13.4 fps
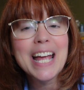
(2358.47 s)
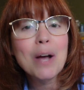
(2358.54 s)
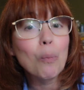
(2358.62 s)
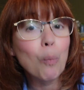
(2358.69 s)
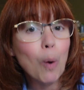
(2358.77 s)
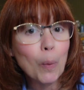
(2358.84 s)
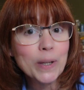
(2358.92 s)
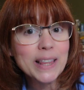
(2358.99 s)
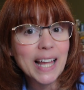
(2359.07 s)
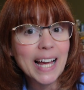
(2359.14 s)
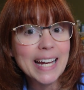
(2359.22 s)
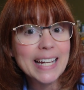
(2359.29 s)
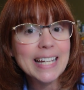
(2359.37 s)
what we
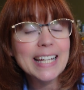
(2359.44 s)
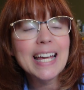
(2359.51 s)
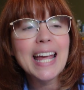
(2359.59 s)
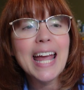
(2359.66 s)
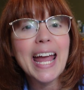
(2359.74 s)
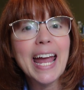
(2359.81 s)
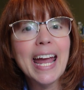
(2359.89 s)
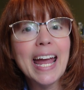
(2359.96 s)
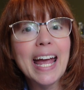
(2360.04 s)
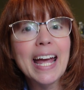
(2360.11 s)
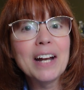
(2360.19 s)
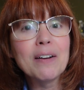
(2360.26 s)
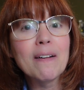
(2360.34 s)
like,
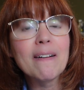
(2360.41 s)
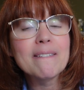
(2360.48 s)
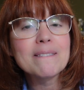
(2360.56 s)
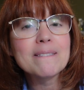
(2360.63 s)
and